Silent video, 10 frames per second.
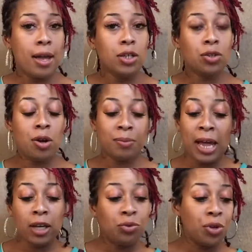So I'm
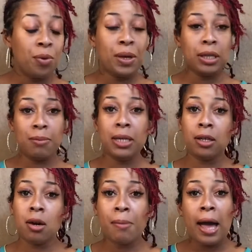like, you know what? Let me
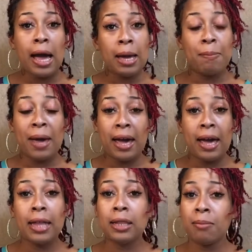get on my
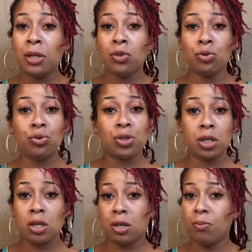iPad. Let me do
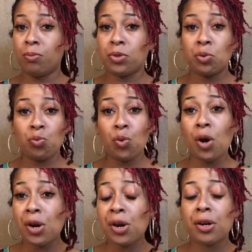some
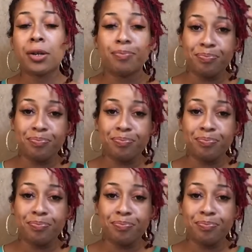work